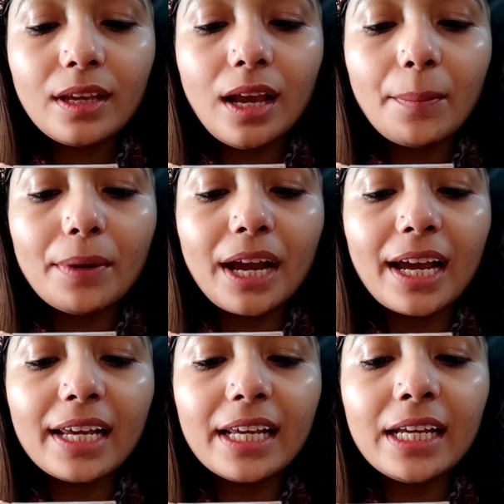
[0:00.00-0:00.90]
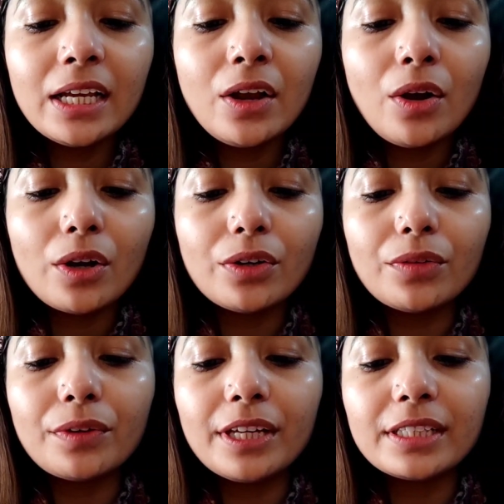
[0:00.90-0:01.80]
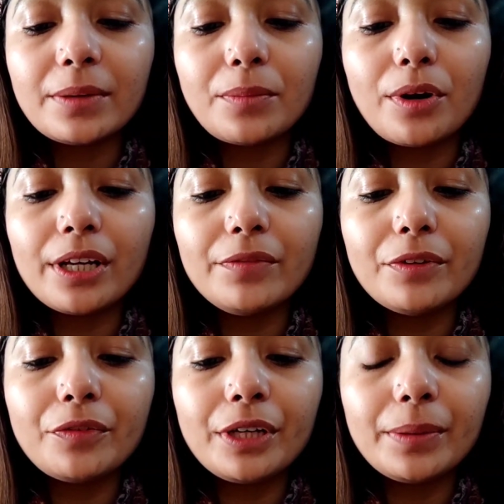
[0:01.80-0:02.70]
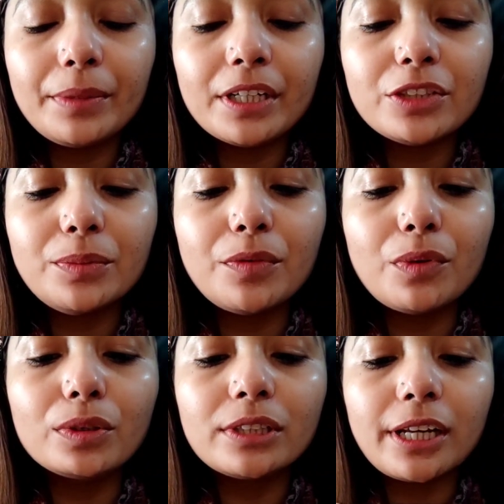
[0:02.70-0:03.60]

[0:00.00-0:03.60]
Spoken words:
Apply on your face and body 15 minutes before sun